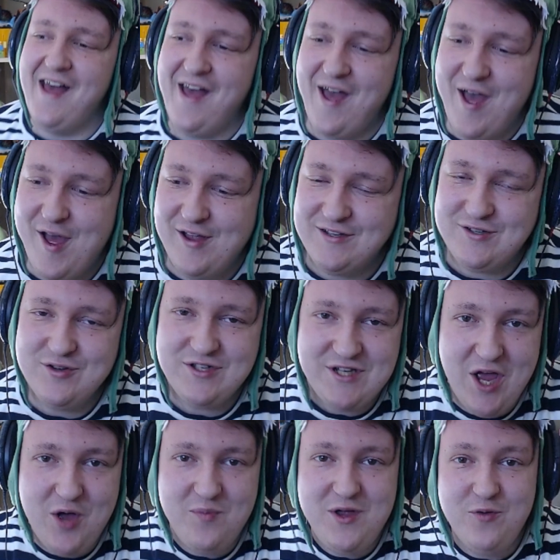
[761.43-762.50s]
So
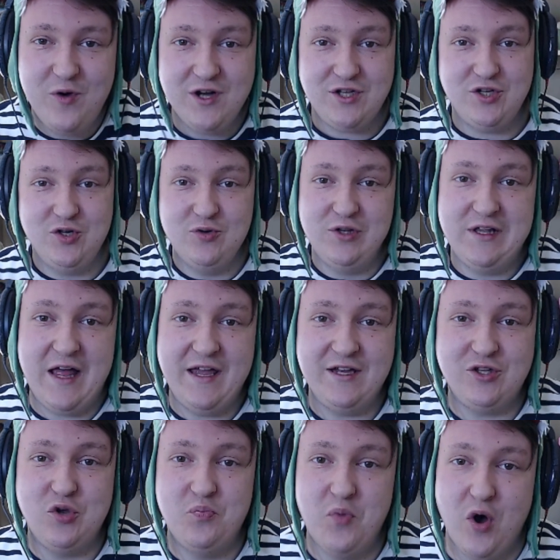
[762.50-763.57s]
tell me what you
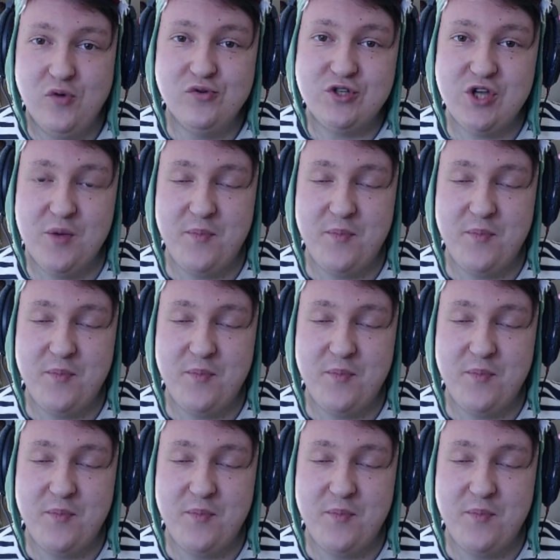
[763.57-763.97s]
like the most